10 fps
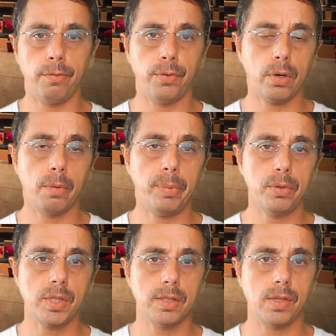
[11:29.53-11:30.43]

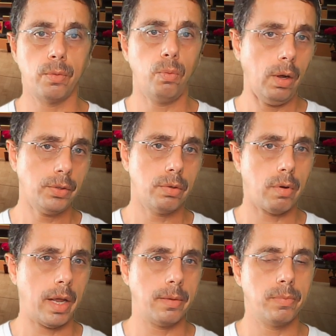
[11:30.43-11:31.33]
composers that want to
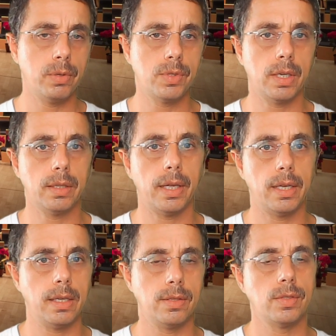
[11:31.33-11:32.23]
write music that
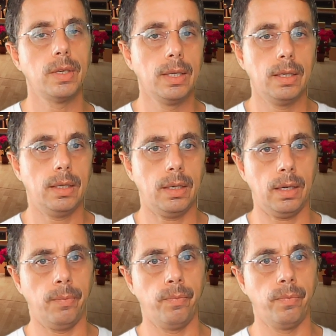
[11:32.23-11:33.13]
is
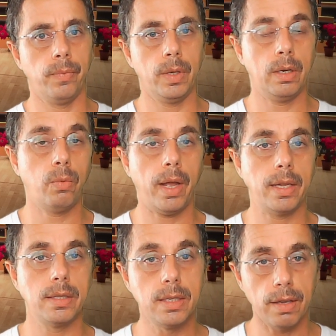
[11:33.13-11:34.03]
in a way
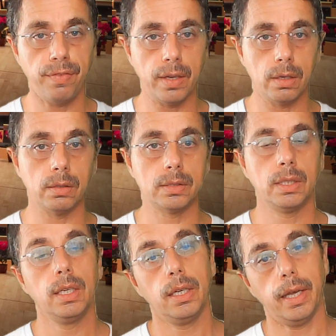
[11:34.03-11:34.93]
difficult
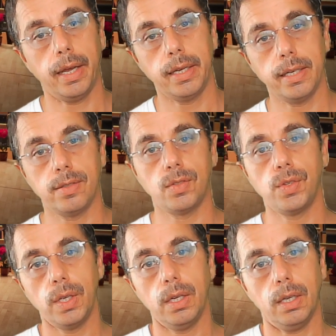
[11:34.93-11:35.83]
and
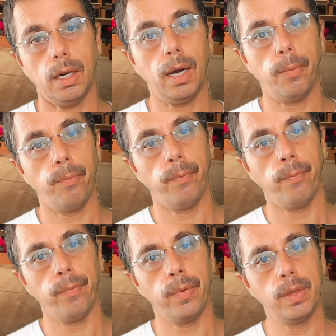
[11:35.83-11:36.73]
is
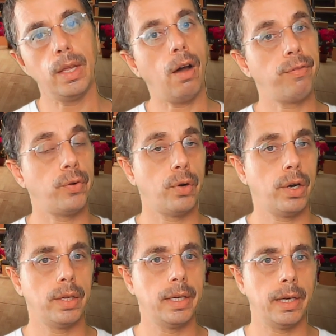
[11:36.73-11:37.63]
not
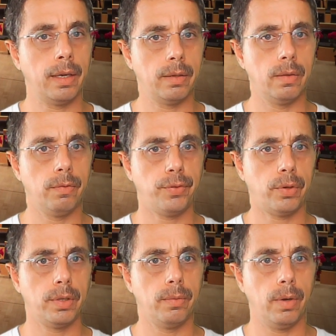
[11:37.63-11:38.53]
for
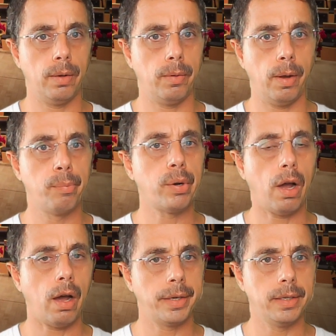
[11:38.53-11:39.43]
a
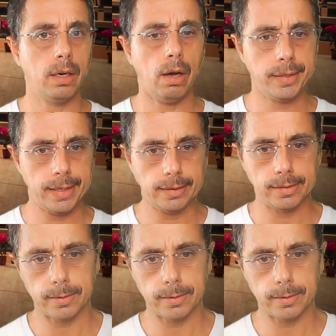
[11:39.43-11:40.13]
broad audience.